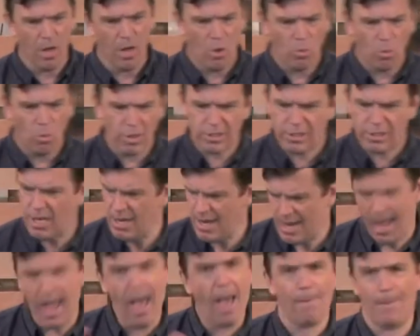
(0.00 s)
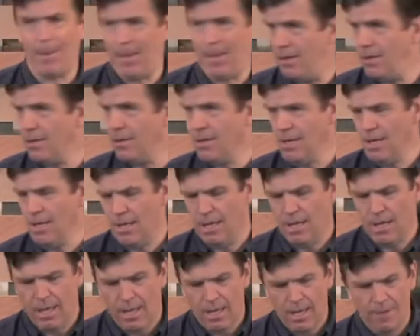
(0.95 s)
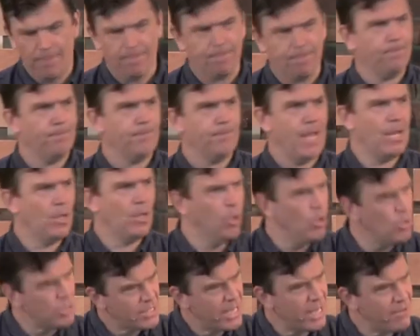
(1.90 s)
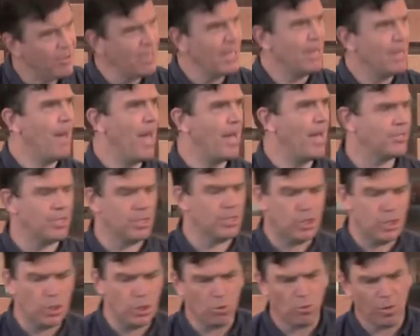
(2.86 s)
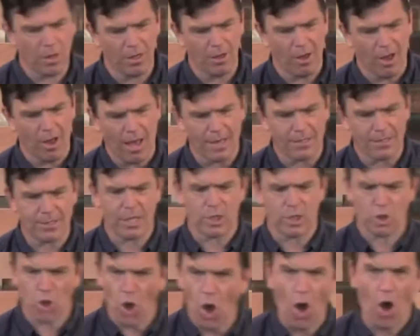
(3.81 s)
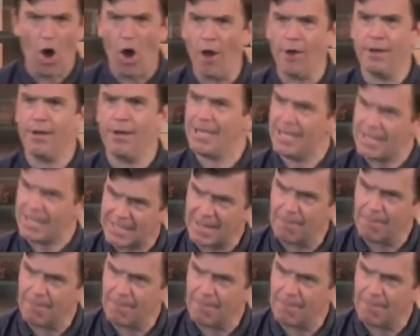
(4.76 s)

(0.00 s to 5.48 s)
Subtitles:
what's going to happen? It looks evenly matched until you realize that God is the